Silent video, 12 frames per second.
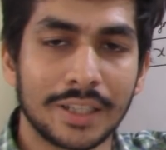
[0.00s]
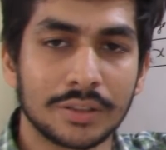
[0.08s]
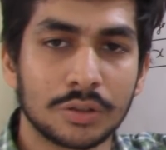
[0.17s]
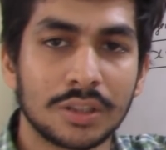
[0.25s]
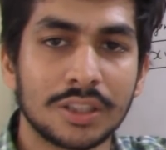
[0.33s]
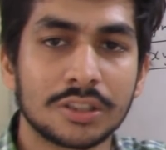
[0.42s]

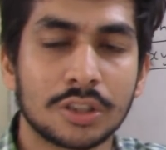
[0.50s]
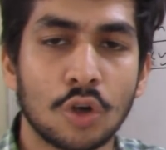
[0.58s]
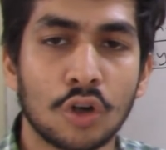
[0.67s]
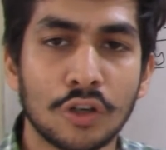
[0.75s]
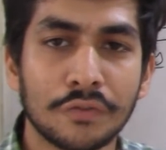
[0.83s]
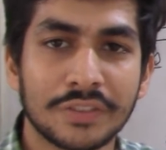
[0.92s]
ring. So there's a
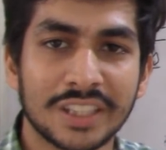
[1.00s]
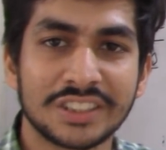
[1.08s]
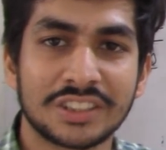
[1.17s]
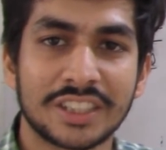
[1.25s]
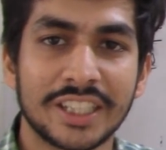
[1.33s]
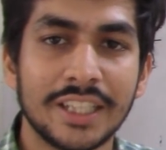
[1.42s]
lot of
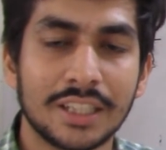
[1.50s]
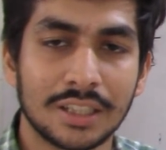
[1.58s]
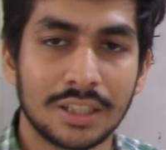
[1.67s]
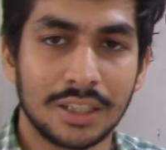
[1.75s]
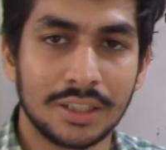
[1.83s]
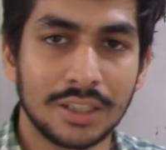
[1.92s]
constraint
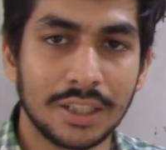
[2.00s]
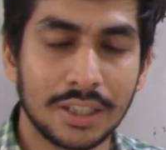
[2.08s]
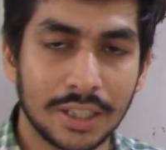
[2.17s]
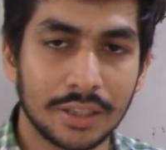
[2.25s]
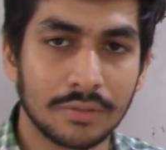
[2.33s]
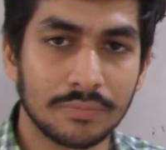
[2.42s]
in the
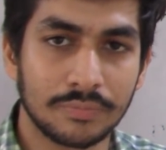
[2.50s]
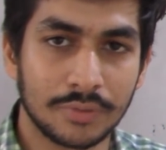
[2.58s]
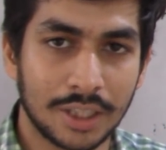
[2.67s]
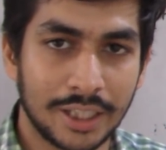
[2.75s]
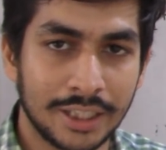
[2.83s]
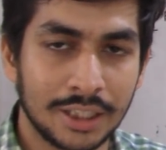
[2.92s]
ring.
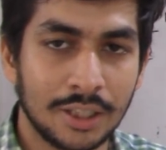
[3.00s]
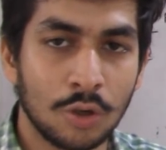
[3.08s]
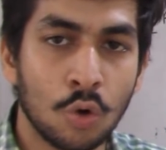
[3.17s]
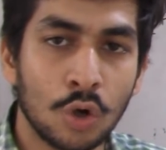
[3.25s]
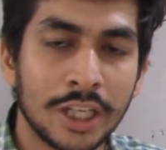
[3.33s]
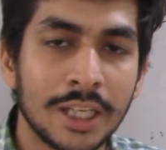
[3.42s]
In the
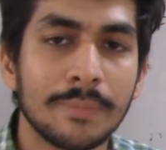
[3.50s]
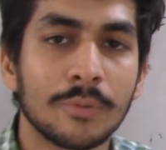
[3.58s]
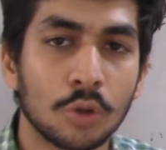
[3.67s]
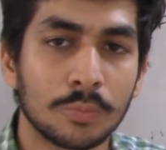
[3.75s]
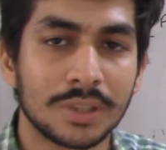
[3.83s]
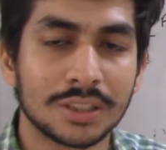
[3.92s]
whole heme
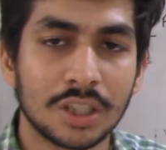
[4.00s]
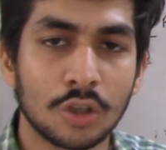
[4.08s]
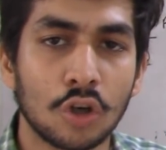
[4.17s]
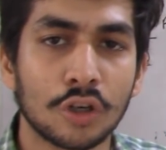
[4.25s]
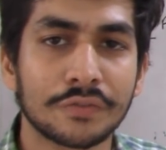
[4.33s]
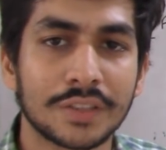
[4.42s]
group, there's a
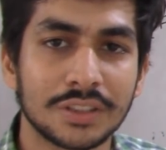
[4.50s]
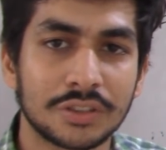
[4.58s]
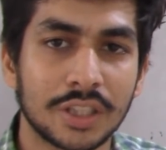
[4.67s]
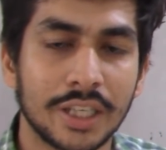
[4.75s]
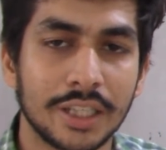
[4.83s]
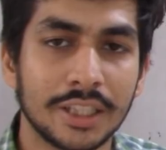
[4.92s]
lot of
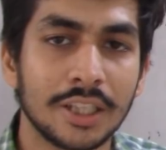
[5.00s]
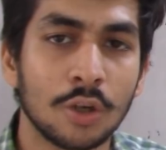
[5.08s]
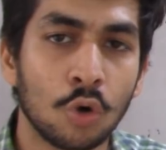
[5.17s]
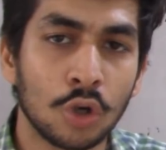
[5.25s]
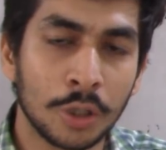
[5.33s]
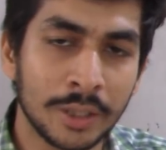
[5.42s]
constraint in the
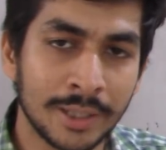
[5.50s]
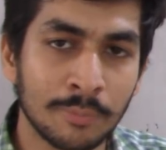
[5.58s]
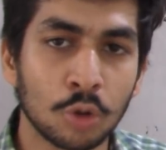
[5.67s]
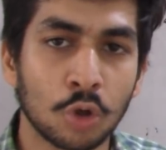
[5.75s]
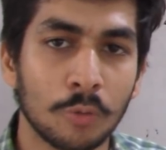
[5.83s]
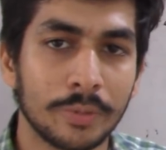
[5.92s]
whole
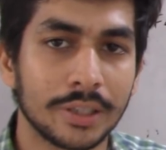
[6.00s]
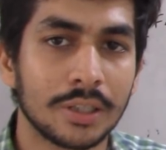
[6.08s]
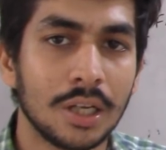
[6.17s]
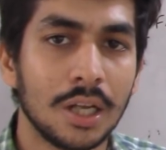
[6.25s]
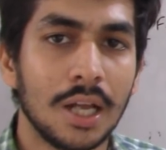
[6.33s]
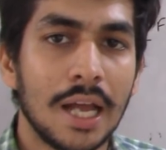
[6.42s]
hemoglobin,
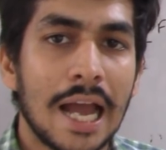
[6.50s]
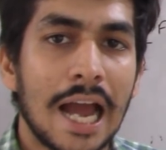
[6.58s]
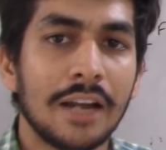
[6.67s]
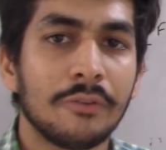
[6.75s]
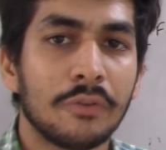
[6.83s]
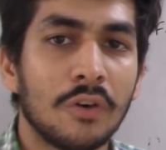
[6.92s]

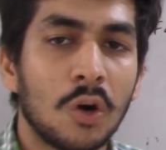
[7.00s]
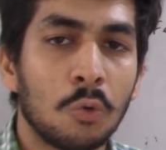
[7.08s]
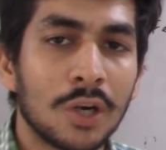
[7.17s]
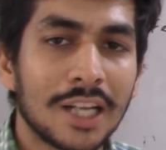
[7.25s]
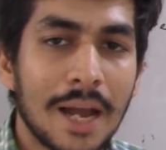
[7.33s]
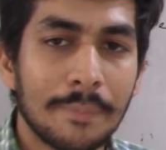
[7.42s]
and
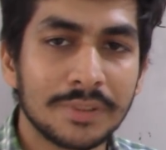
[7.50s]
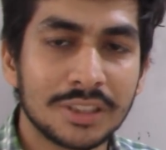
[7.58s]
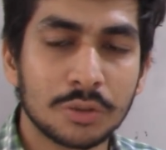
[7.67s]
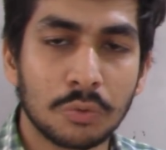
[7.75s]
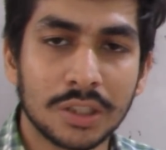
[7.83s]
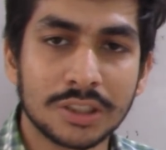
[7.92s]
what happens
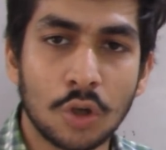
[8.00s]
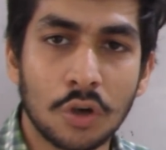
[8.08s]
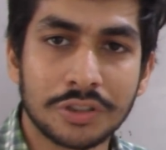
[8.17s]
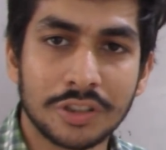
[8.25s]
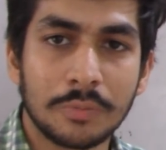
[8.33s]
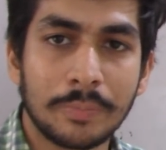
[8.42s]
is once
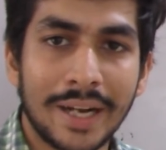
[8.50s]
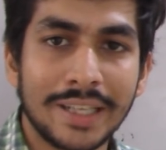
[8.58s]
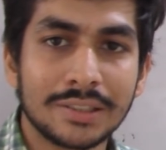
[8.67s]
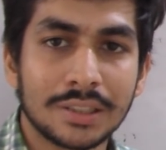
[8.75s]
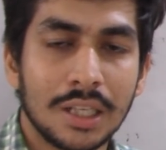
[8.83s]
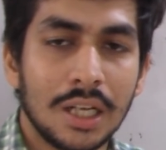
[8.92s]
oxygen
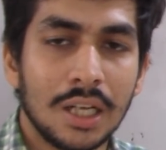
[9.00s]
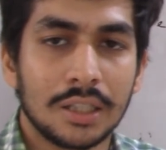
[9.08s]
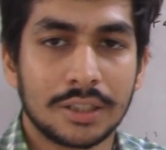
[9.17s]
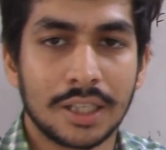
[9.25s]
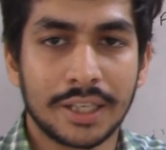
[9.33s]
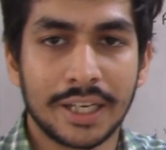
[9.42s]
binds,
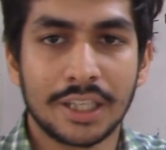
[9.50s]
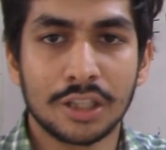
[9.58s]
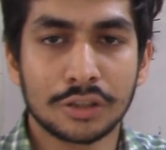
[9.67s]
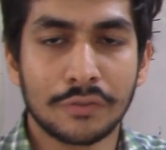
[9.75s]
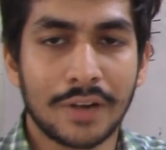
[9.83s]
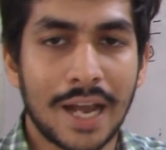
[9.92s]
the
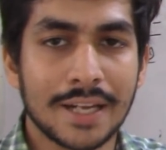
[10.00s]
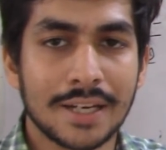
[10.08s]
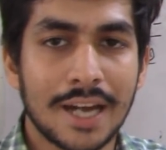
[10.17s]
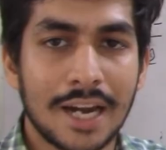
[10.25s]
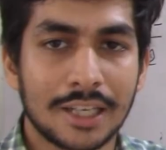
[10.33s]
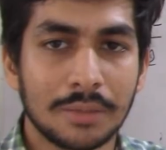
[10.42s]
radius of
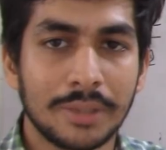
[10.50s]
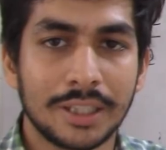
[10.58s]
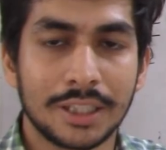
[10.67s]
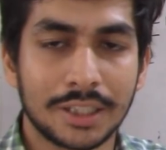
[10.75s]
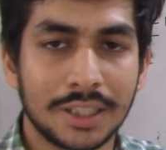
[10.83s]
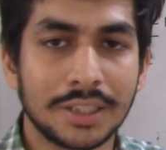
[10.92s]
iron atom,
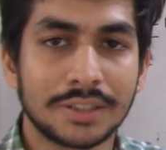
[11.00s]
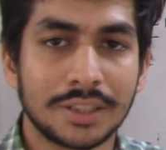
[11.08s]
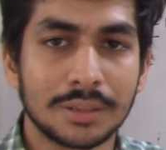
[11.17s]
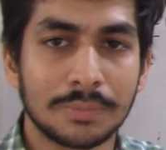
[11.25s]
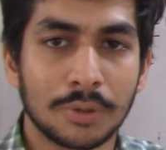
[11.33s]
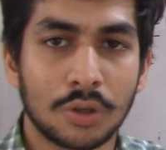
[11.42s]
it
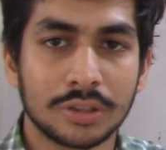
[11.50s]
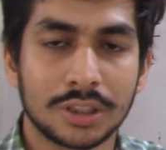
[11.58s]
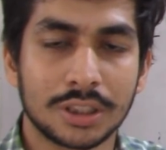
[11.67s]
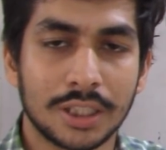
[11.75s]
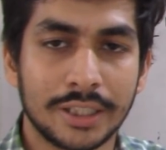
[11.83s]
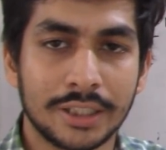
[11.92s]
decreases because
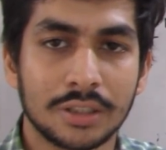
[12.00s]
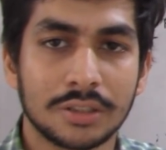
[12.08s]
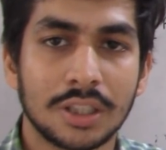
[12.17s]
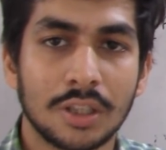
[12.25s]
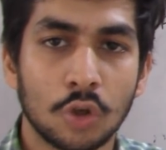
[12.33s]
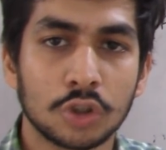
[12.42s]
it
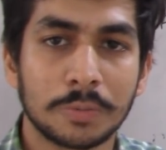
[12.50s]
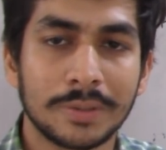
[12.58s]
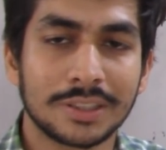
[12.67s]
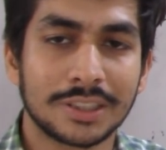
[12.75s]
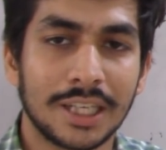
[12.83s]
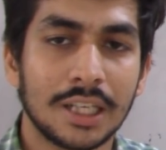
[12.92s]
enters the low
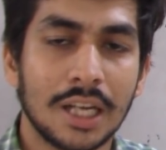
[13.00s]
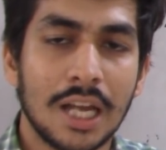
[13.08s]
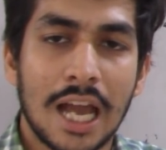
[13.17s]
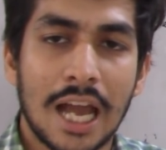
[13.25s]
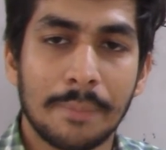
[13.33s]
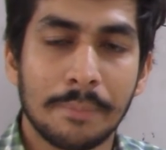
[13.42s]
spin state,
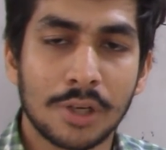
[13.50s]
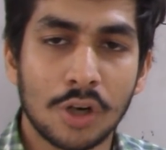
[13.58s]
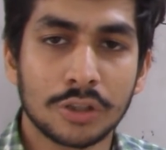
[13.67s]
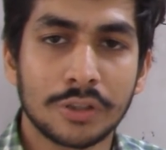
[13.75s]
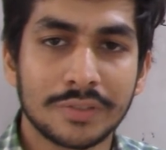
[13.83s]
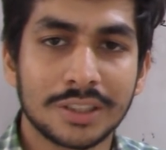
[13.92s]
and
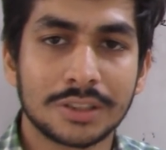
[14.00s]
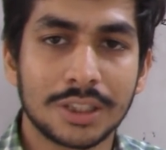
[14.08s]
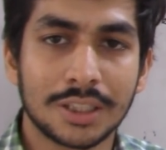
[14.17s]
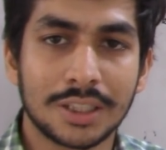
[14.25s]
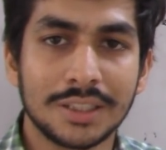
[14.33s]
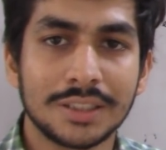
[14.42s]
because of this
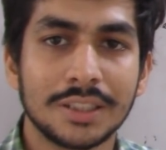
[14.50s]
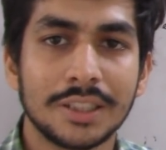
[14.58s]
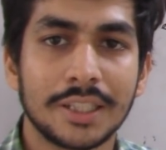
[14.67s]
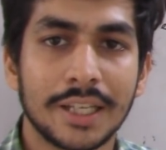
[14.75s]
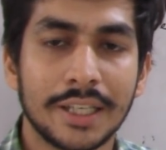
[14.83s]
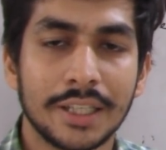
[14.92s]
decrease in
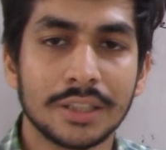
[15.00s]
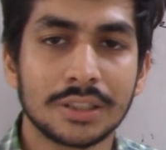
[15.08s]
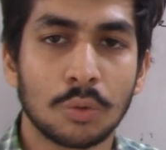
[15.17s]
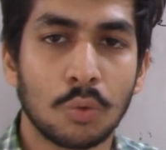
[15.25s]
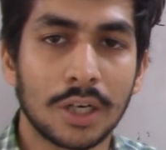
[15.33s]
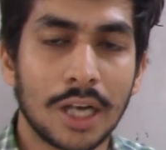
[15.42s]
the
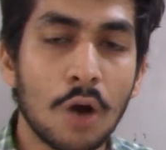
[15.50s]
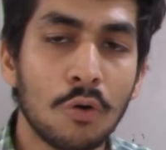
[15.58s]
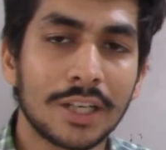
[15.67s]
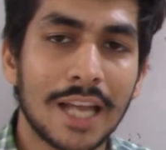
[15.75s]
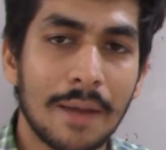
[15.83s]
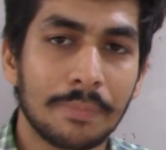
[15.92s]
radius, what now
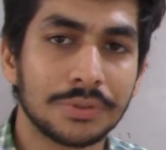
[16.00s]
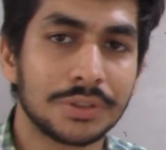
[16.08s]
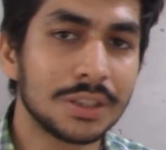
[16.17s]
what happens